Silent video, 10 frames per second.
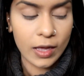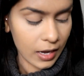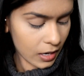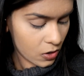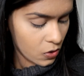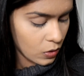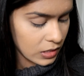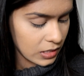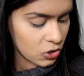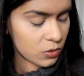Like, I can
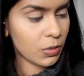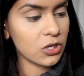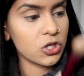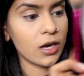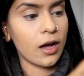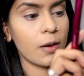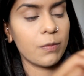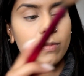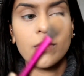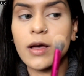notice it just bunching up
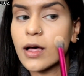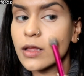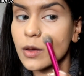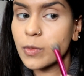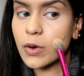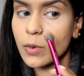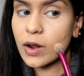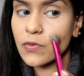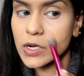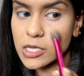a little bit
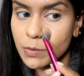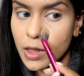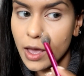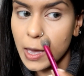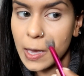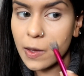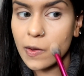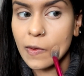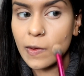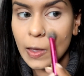when I first apply it,
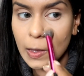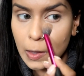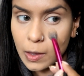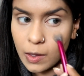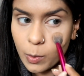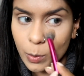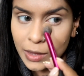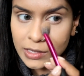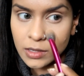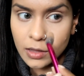
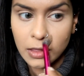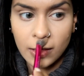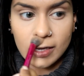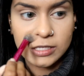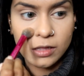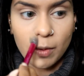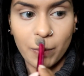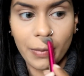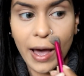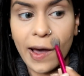but that's
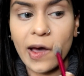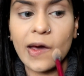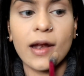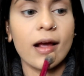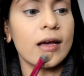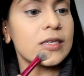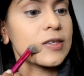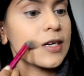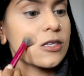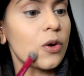nothing bad because
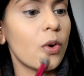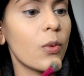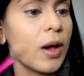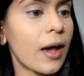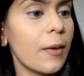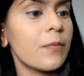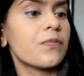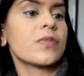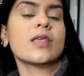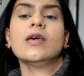it does go away.
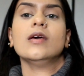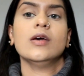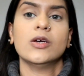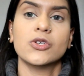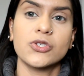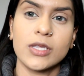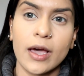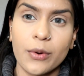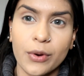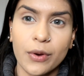It's just,
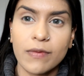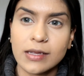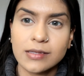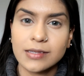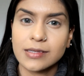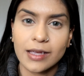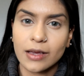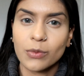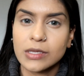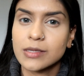I don't know if that's
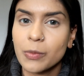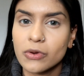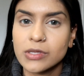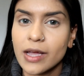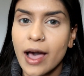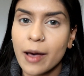like what's supposed to